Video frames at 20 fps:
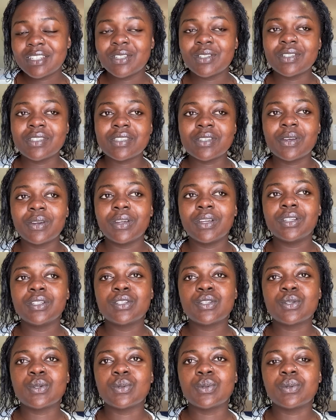She's
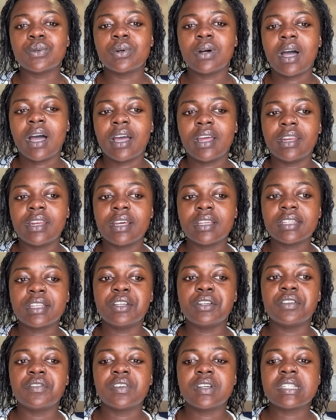going to another
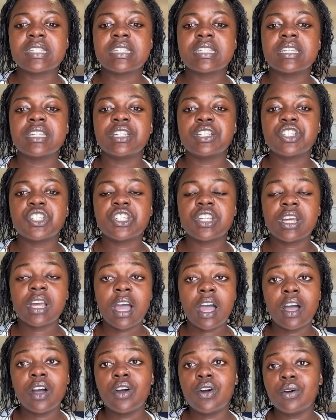university in
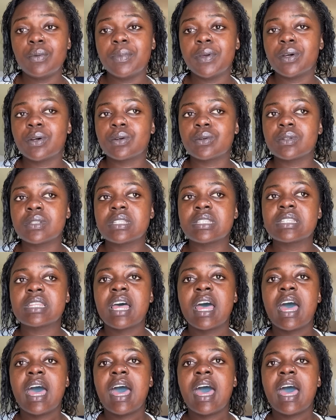Chicago because